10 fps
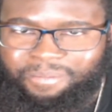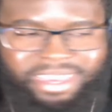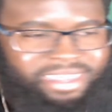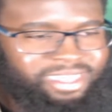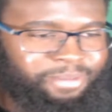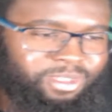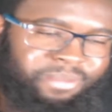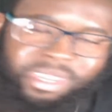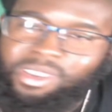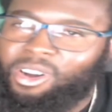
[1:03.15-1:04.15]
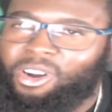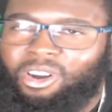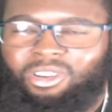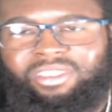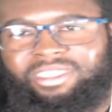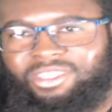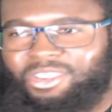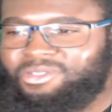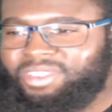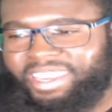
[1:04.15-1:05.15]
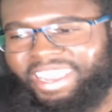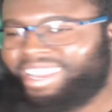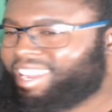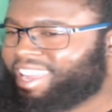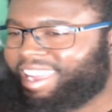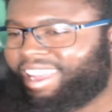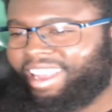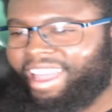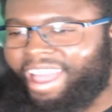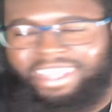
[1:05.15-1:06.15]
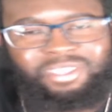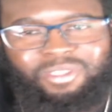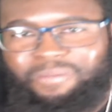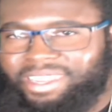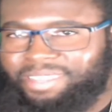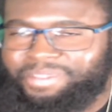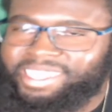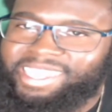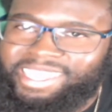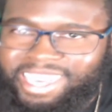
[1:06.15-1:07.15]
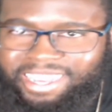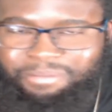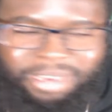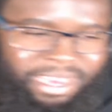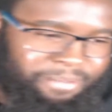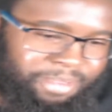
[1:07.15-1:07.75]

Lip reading: Ben Simmons will be there all on his lonely, and I just want Ben Simmons to get a chance back.